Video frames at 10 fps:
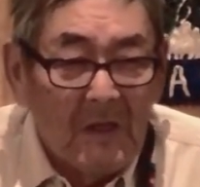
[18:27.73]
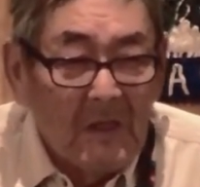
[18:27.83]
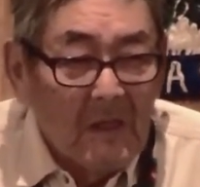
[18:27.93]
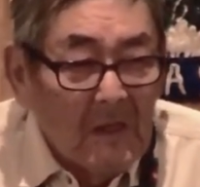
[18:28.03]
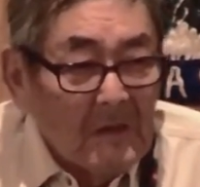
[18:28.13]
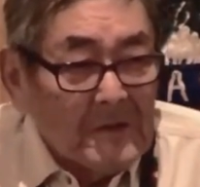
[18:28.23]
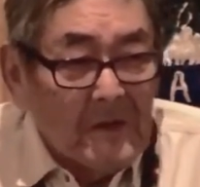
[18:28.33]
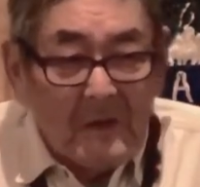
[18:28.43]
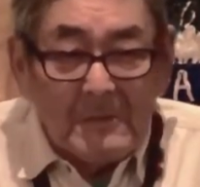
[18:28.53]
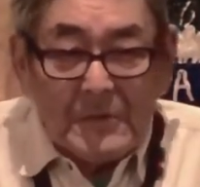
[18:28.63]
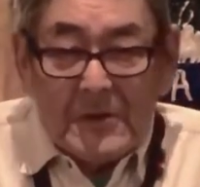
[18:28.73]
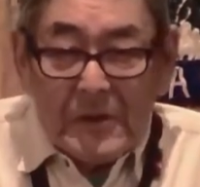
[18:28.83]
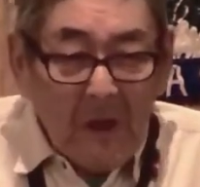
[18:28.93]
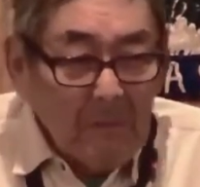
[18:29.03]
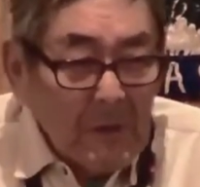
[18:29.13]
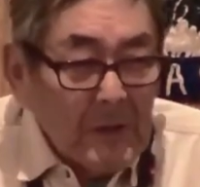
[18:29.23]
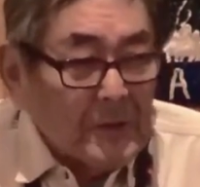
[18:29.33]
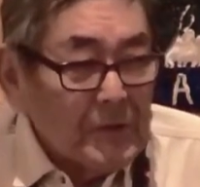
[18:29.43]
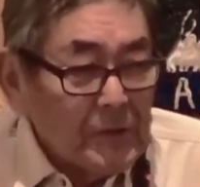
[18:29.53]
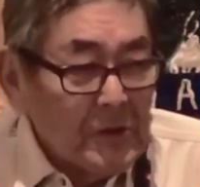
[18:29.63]
See, I'm just happy to
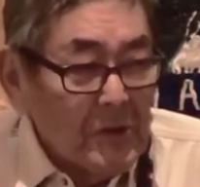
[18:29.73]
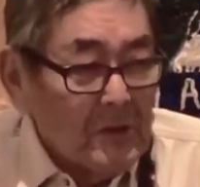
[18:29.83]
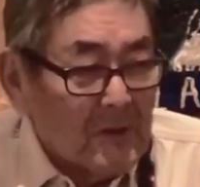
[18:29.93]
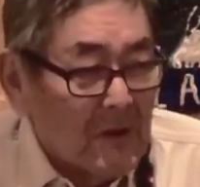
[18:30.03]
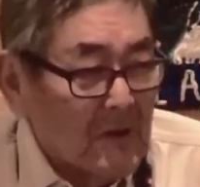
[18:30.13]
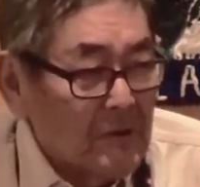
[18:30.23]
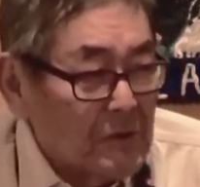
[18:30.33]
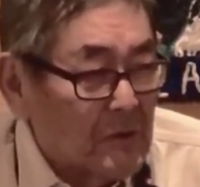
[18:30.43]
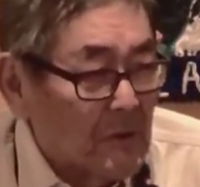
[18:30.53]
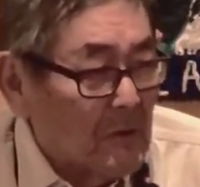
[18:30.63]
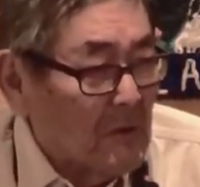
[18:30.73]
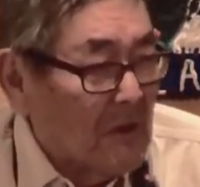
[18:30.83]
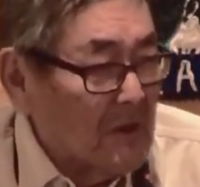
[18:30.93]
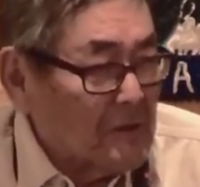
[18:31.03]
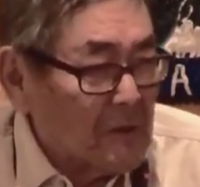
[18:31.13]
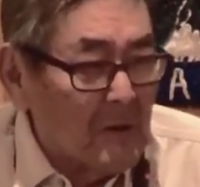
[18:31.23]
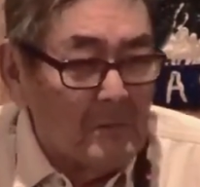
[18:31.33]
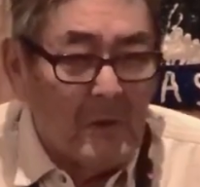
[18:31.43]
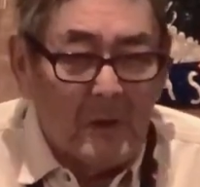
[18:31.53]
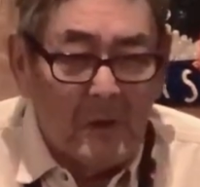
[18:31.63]
see you guys. Last time
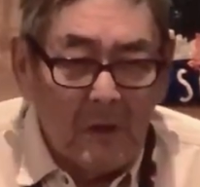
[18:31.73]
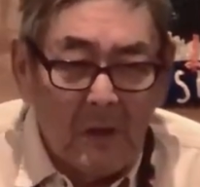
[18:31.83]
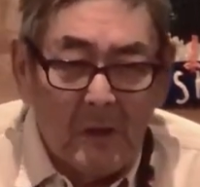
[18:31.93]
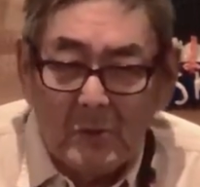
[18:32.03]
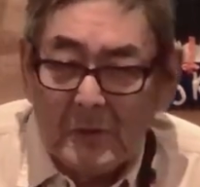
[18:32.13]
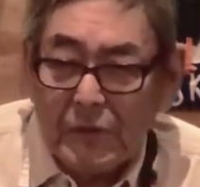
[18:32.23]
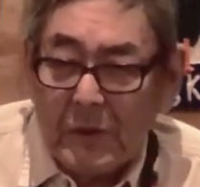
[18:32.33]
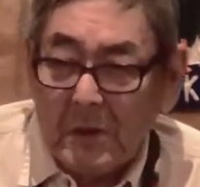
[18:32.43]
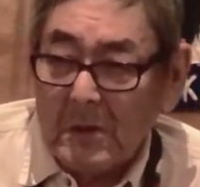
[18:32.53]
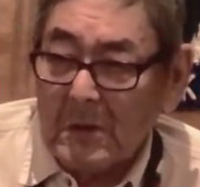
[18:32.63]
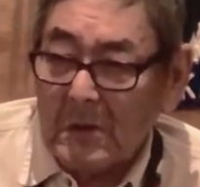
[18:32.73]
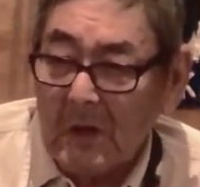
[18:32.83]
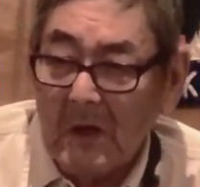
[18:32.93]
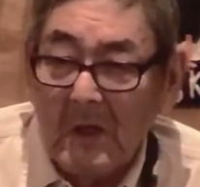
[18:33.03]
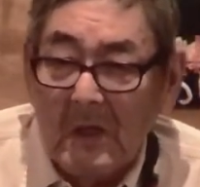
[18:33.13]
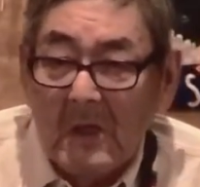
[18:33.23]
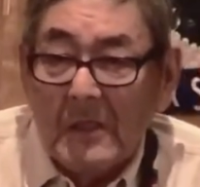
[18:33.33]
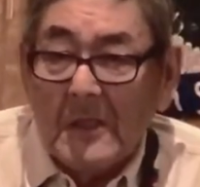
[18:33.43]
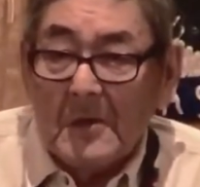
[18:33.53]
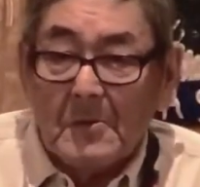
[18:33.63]
I was here, that
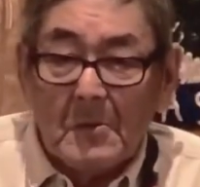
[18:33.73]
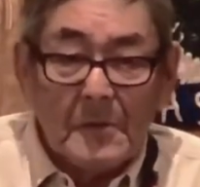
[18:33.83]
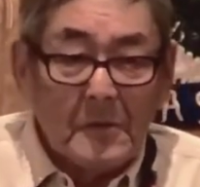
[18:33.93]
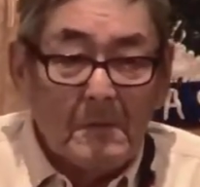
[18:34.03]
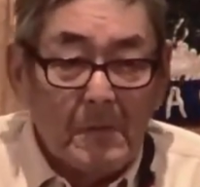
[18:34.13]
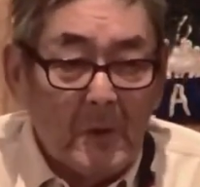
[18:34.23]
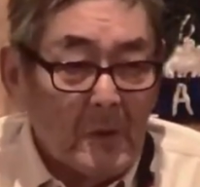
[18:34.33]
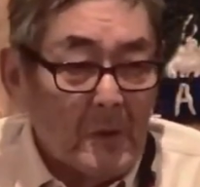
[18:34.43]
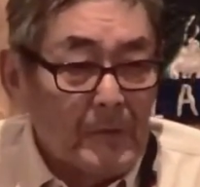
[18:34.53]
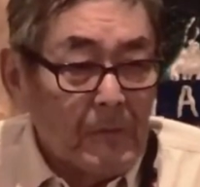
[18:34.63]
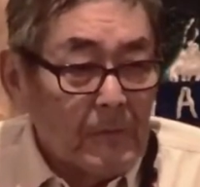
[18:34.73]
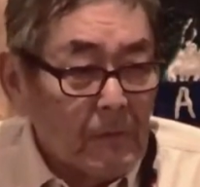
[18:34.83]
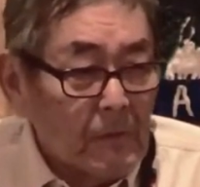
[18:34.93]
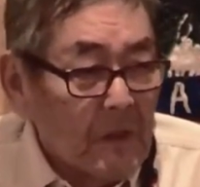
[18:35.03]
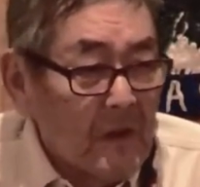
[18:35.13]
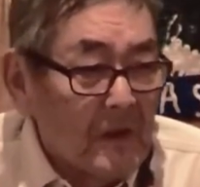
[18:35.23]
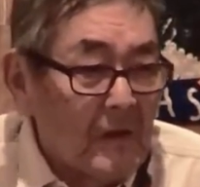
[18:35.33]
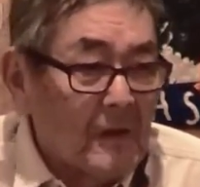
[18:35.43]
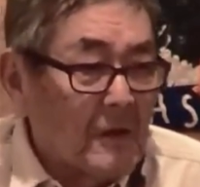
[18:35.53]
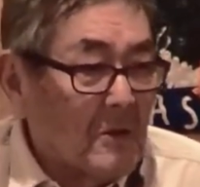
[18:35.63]
was about 10,
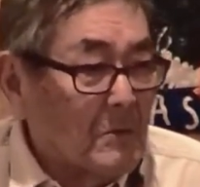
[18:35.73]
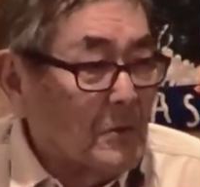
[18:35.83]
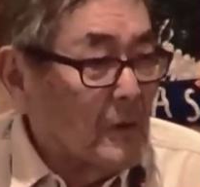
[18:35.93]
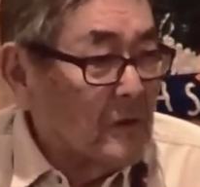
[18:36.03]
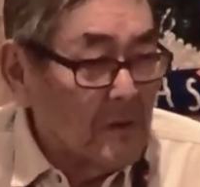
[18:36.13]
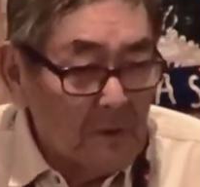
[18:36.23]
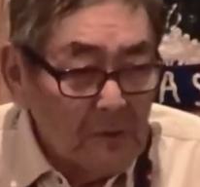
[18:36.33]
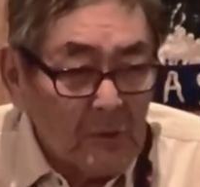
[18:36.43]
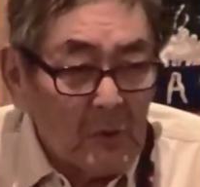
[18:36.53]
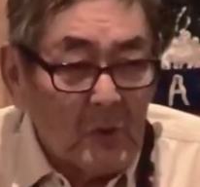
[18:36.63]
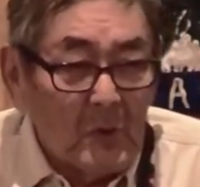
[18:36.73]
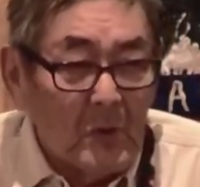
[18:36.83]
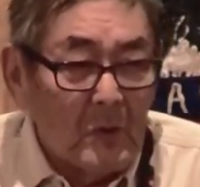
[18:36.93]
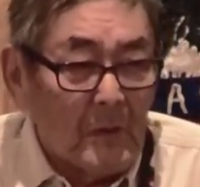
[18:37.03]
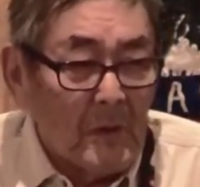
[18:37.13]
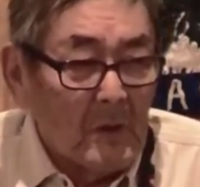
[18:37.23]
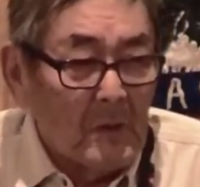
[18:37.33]
11 years ago when I was